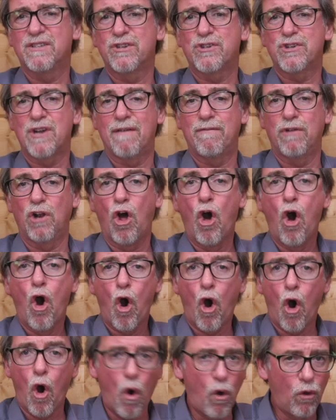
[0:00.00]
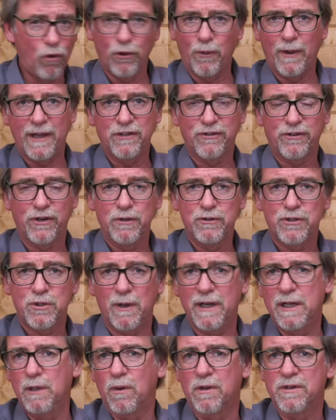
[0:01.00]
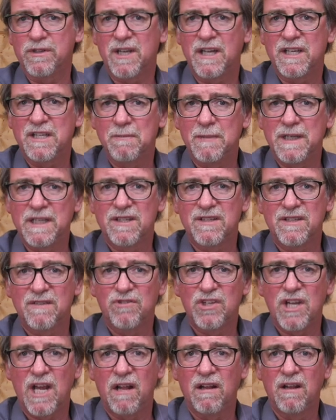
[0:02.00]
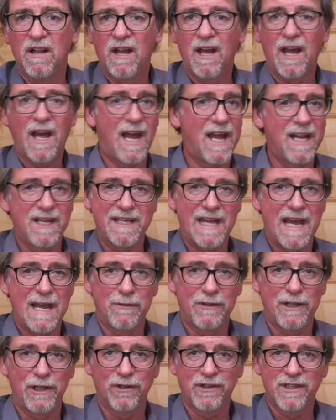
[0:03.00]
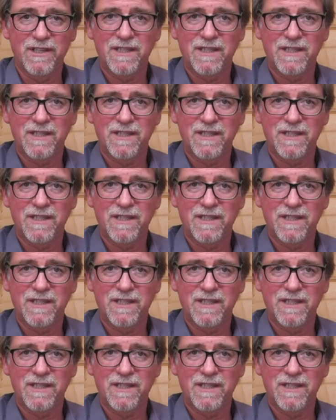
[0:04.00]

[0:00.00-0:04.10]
to travel all the way through 21 centimetres of gel and out the other